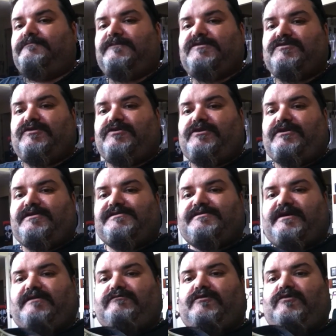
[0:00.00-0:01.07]
I'll show you the
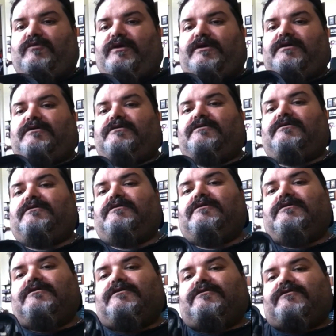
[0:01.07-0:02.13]
inside real quick.
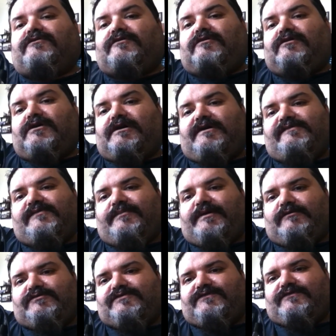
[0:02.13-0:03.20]
It's got all kinds of
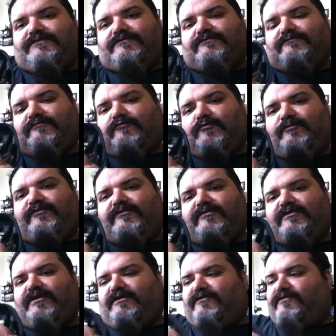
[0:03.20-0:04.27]
pouches and loops
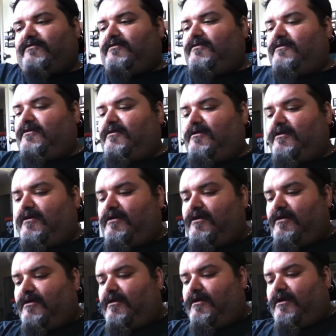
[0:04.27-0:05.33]
and things.
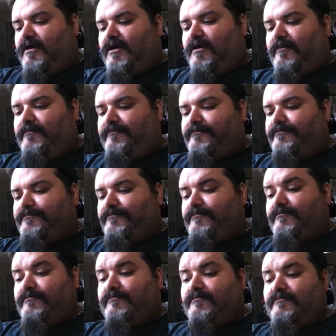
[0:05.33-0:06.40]
Um,
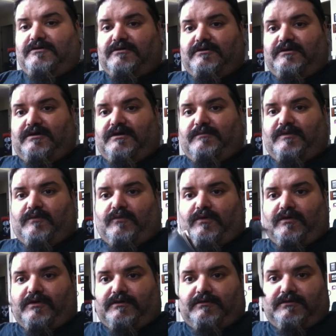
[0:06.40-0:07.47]
my
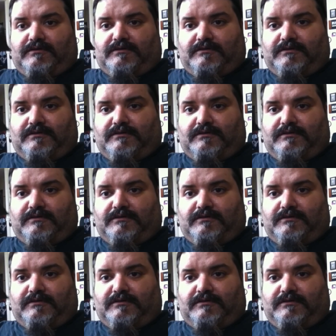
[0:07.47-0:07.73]
wallet.